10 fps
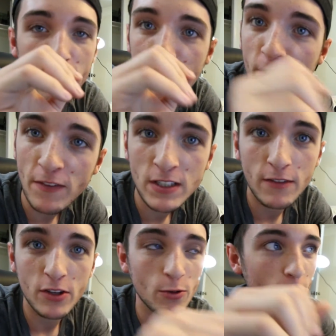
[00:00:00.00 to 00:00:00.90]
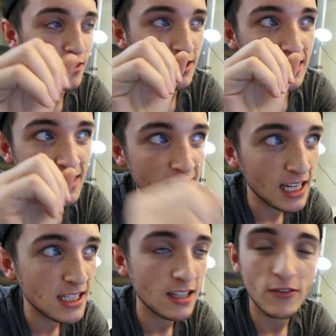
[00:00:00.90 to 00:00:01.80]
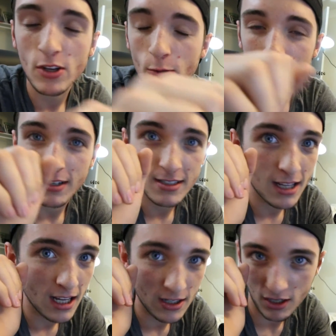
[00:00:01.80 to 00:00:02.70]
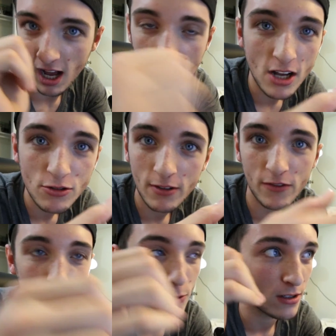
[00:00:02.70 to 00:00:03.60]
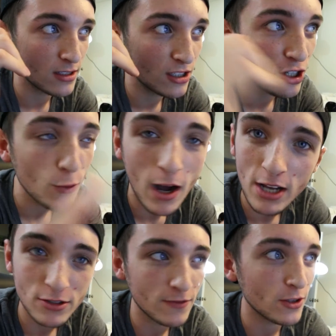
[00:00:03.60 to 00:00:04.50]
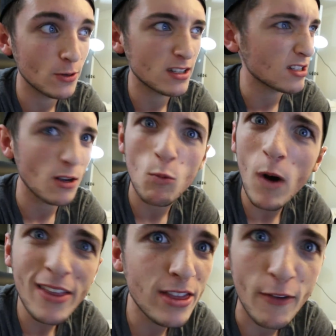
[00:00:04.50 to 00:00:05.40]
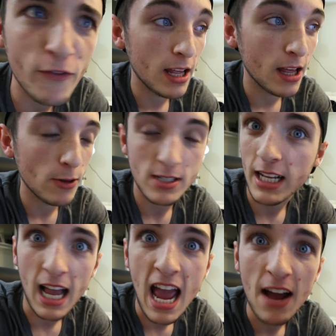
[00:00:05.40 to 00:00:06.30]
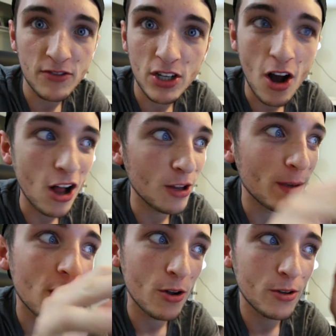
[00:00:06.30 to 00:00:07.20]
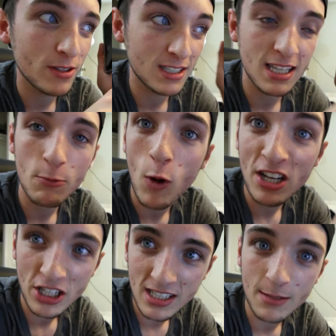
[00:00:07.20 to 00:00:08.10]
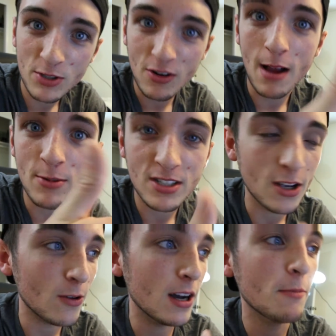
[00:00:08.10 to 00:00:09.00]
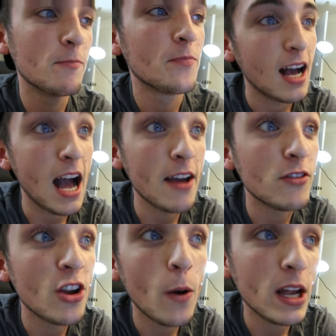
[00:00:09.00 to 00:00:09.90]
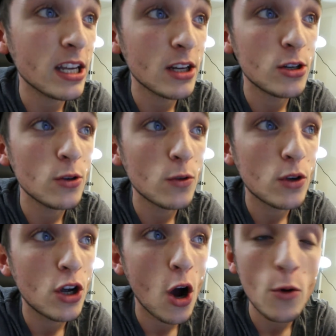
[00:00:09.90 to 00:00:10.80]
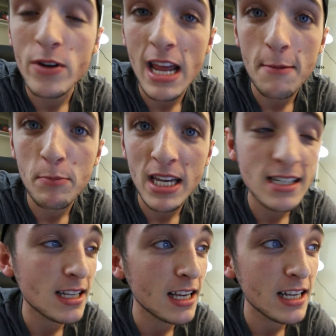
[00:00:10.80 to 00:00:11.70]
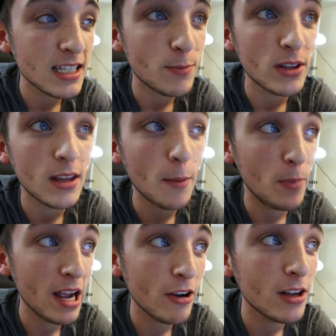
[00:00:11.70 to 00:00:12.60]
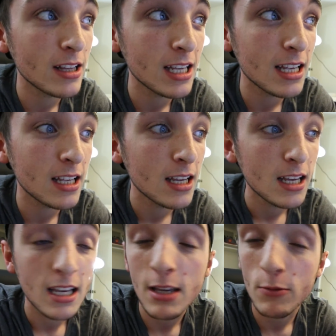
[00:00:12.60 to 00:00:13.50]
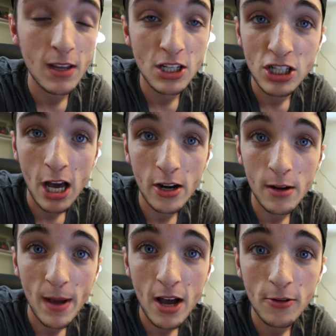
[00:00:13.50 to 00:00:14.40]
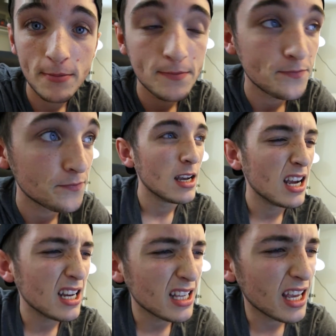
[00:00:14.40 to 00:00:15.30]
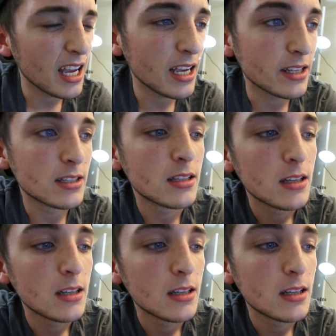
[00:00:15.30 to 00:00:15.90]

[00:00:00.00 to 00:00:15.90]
50 viewers, 60 viewers, 100 viewers, 200 viewers. I was like, what the I was like, I have to call him and go watch his subscribers go up. I have no idea who Codename Pizza is, but apparently they shouted him out, and he gained